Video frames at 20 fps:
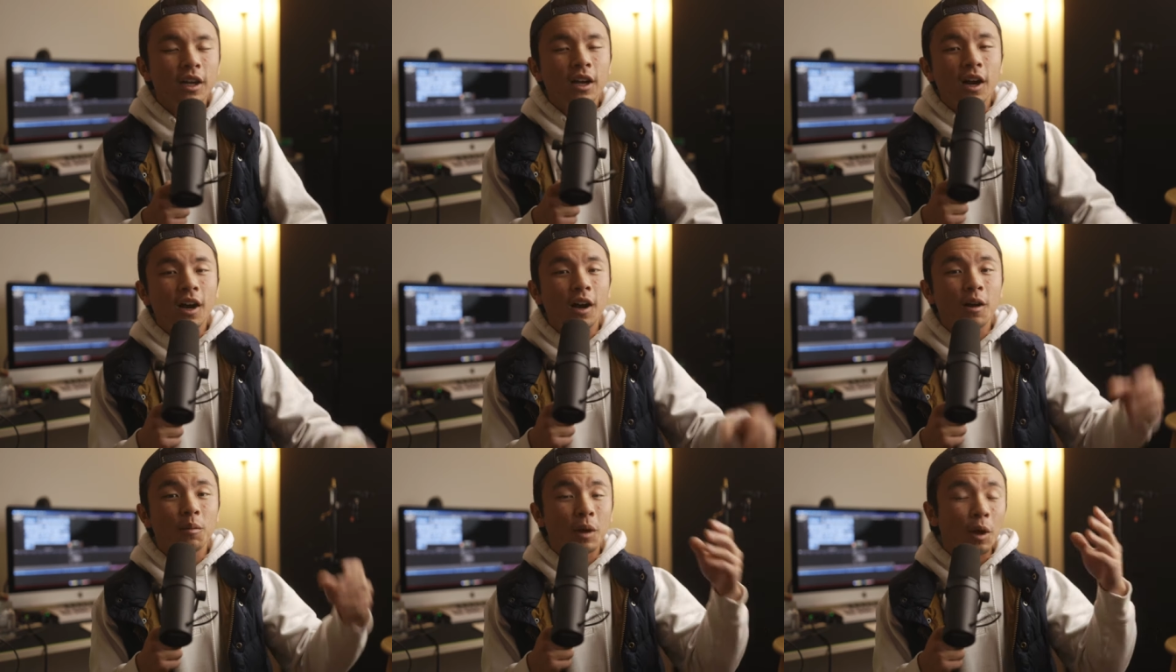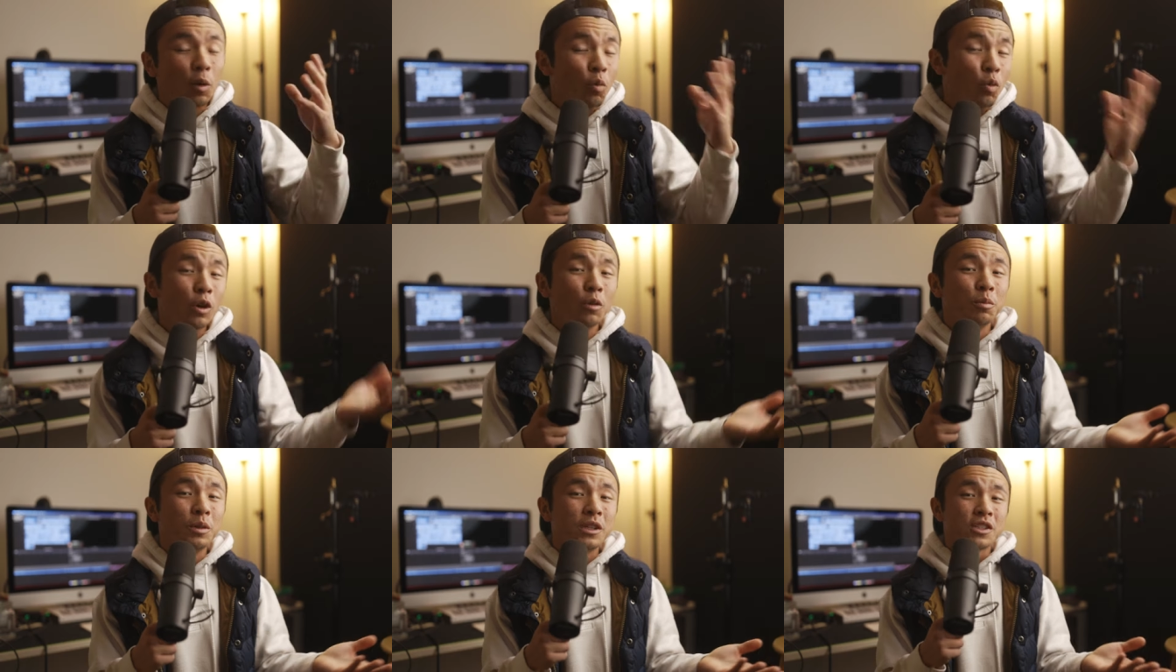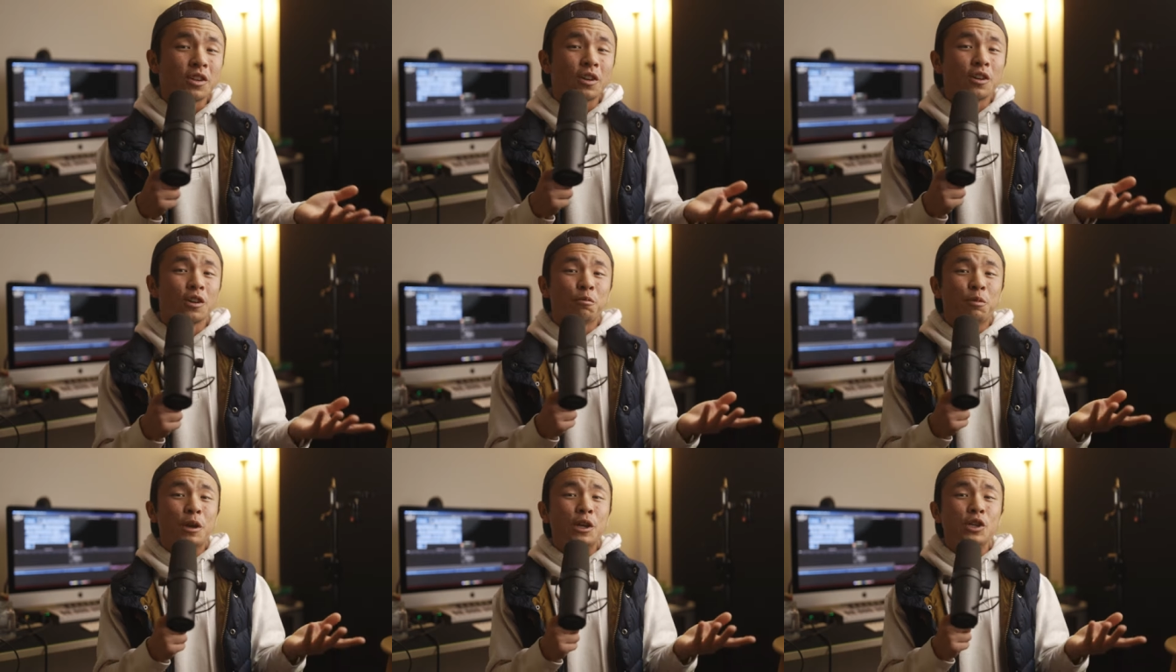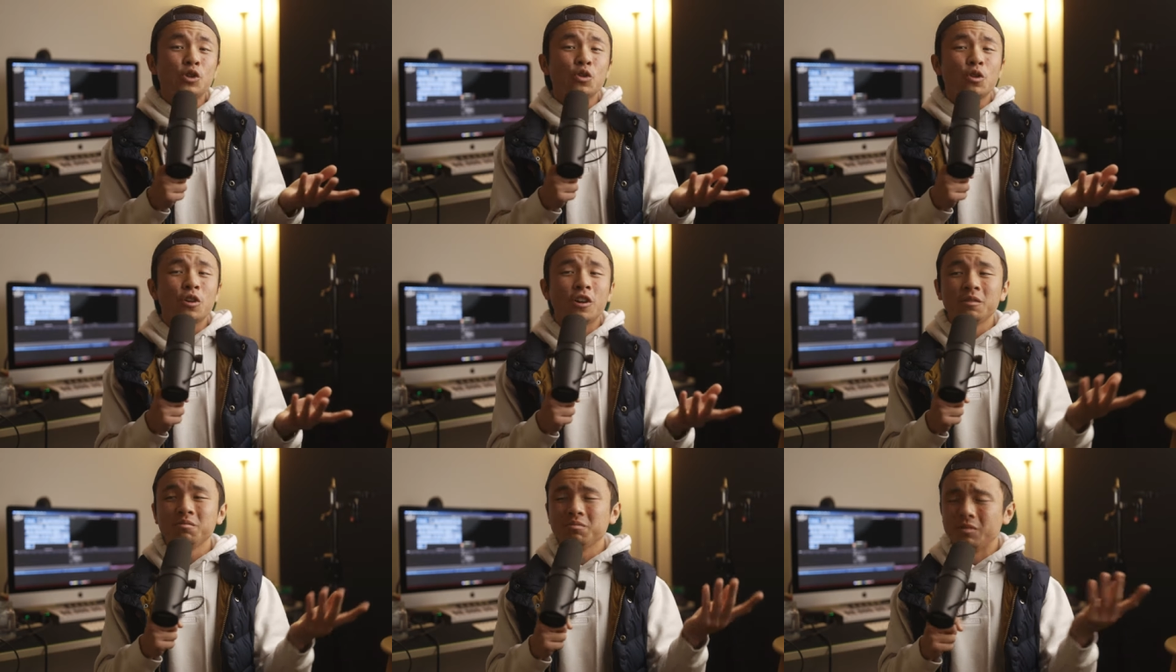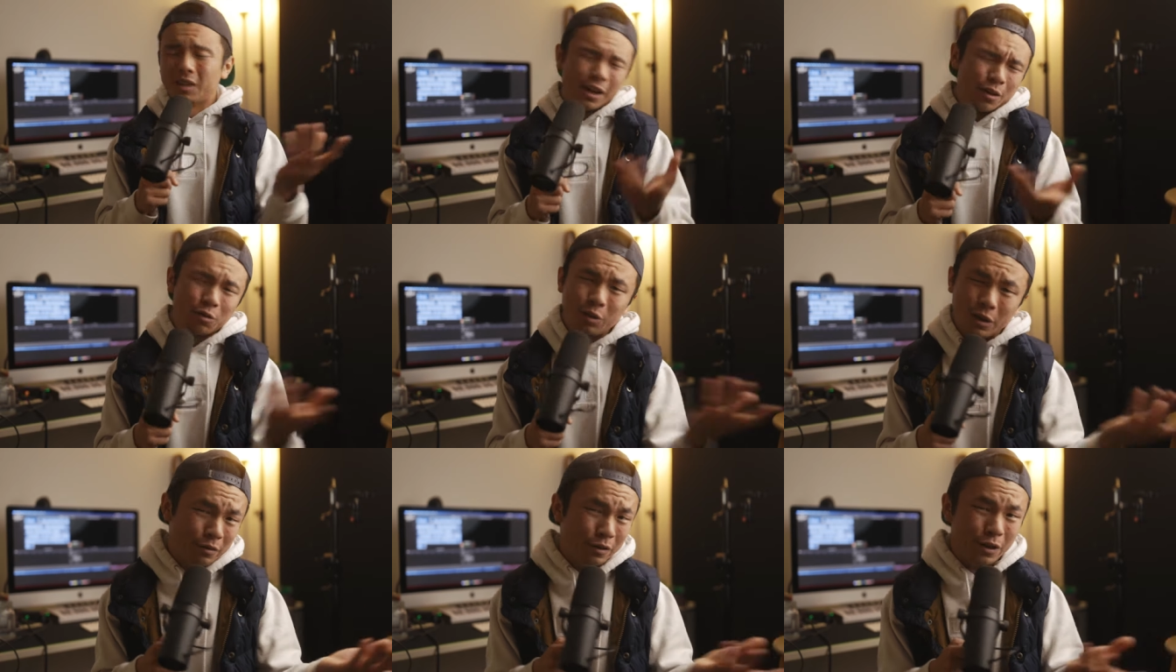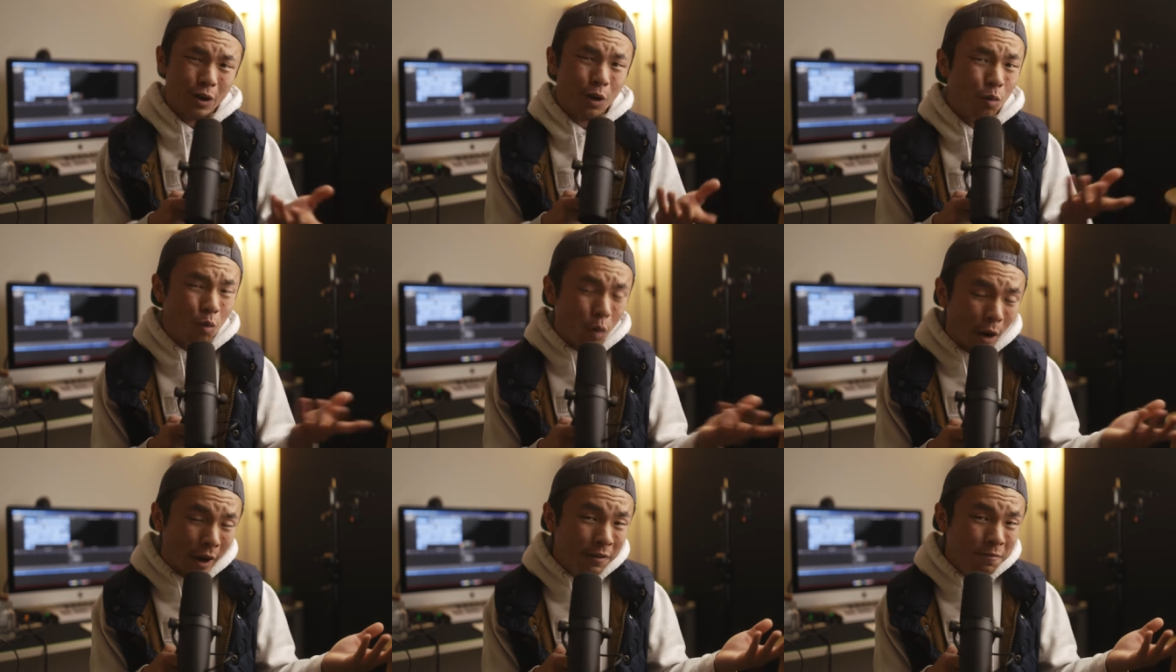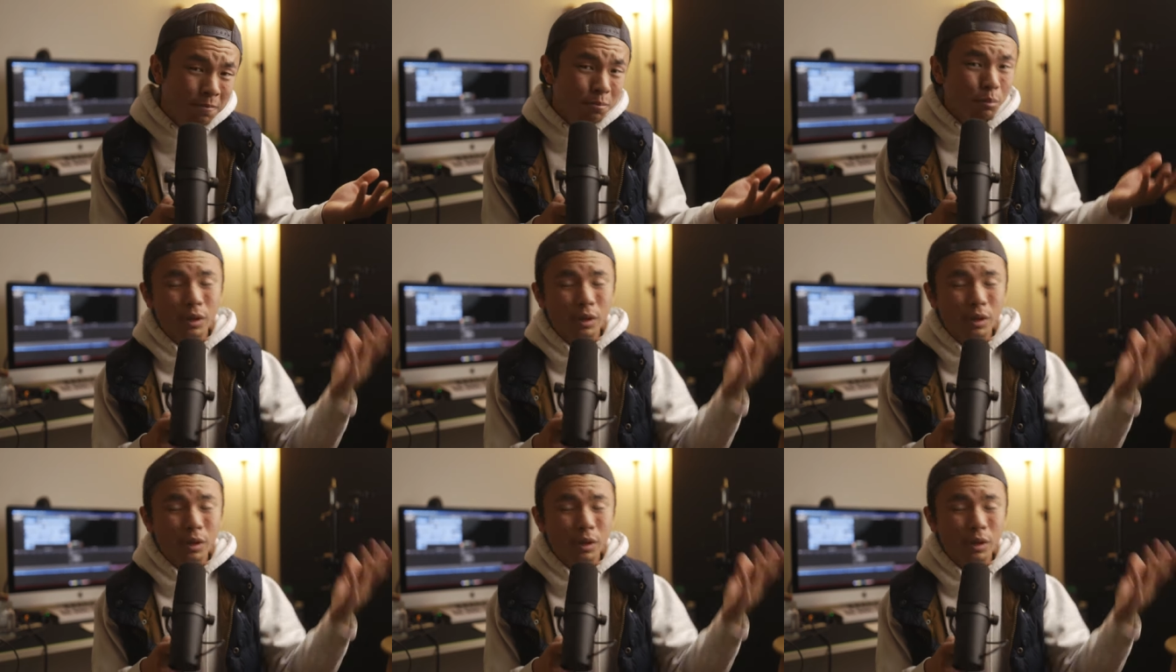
Um, I will be starting a Patreon. I don't even know when,